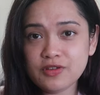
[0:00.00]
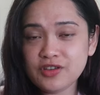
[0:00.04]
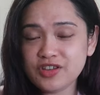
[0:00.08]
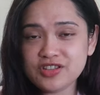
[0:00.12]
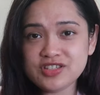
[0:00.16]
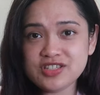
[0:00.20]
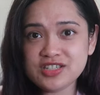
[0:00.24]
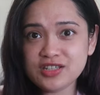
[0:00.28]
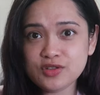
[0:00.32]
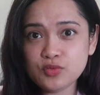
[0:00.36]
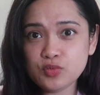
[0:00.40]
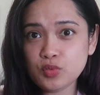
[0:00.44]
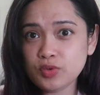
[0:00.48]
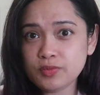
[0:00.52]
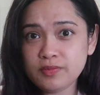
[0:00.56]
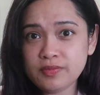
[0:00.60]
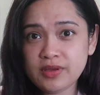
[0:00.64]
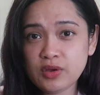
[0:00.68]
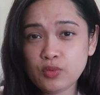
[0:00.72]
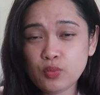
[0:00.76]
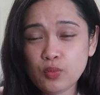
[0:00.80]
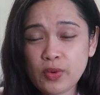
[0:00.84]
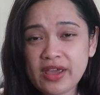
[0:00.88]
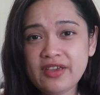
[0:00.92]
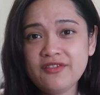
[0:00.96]
because it will
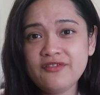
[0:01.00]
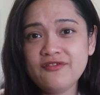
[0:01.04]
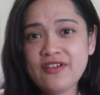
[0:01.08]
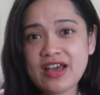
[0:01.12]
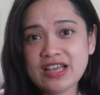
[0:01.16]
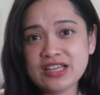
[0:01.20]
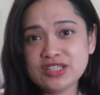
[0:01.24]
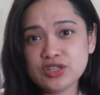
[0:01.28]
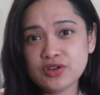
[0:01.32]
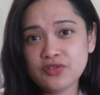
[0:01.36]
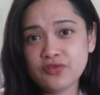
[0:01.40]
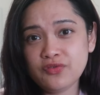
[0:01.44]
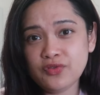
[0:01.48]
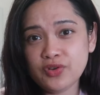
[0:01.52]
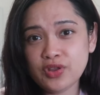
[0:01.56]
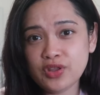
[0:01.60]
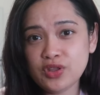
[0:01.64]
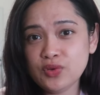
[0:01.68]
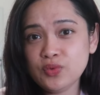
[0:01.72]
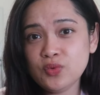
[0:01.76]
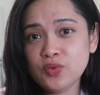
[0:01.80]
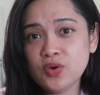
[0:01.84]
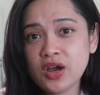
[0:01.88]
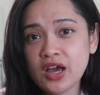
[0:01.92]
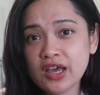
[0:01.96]
be way faster for
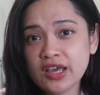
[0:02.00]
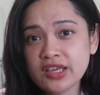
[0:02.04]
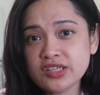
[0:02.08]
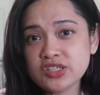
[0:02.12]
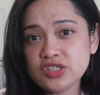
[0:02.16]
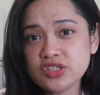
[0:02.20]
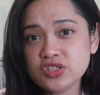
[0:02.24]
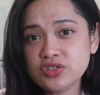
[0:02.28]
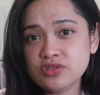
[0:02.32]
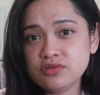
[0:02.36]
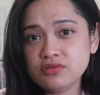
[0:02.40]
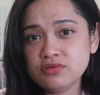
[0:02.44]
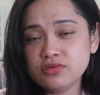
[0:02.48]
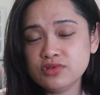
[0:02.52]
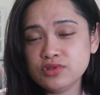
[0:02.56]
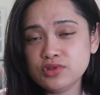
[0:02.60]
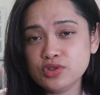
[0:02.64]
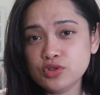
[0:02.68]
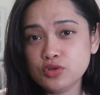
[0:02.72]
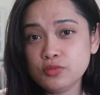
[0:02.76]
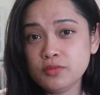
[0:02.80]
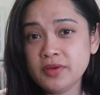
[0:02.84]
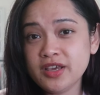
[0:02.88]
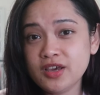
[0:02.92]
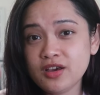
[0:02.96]
you guys
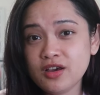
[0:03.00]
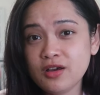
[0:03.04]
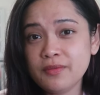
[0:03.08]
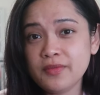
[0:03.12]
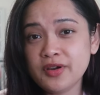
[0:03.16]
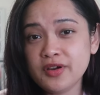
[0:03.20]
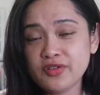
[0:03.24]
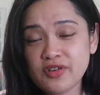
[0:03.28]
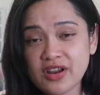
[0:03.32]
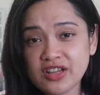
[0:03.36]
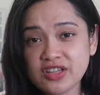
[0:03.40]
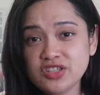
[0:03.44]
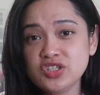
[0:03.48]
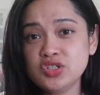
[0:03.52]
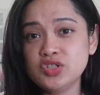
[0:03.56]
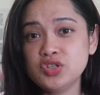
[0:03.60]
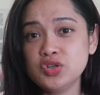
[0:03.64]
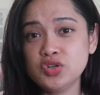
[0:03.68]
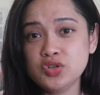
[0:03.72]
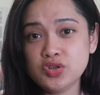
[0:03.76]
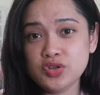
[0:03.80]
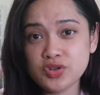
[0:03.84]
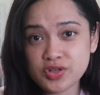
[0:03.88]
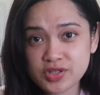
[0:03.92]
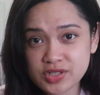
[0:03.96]
to become a
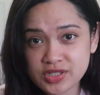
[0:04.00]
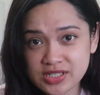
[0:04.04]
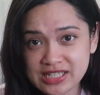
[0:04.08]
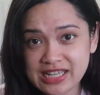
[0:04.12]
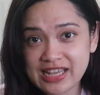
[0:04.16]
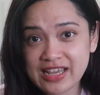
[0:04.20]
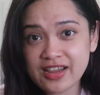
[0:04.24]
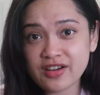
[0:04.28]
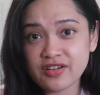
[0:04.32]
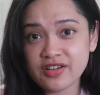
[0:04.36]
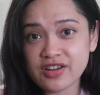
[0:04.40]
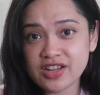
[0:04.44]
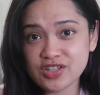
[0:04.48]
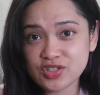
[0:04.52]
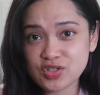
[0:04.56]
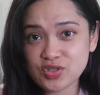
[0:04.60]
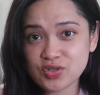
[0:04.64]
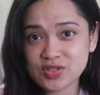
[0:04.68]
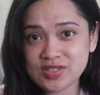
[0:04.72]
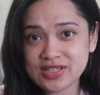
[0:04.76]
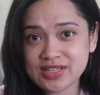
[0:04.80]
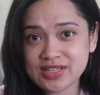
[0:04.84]
registered nurse here in New